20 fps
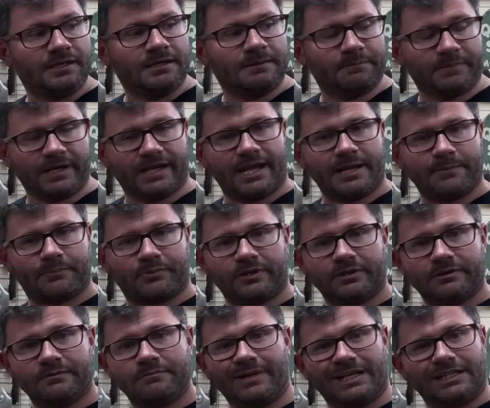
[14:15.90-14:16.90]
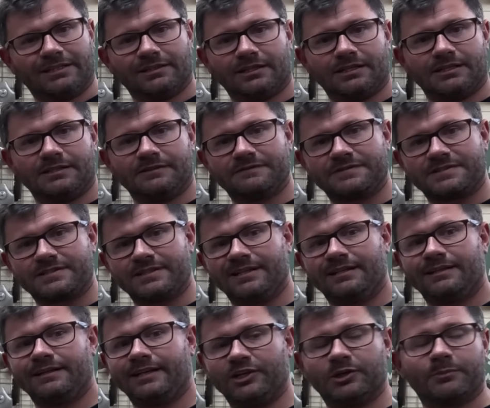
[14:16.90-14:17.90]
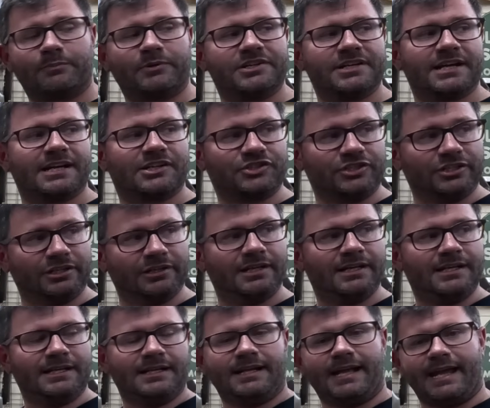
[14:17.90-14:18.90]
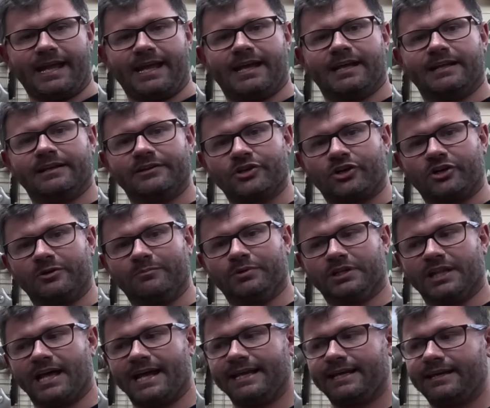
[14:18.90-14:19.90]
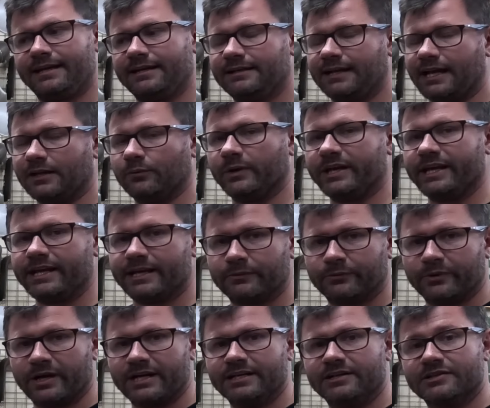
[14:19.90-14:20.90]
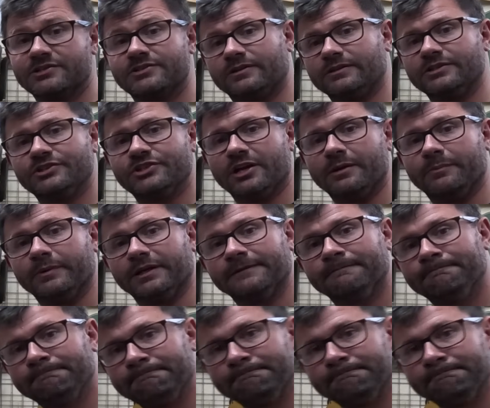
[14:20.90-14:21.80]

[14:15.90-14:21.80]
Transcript: my apron, my gloves, ear protection, and our blank, and we can get ready to start shaping.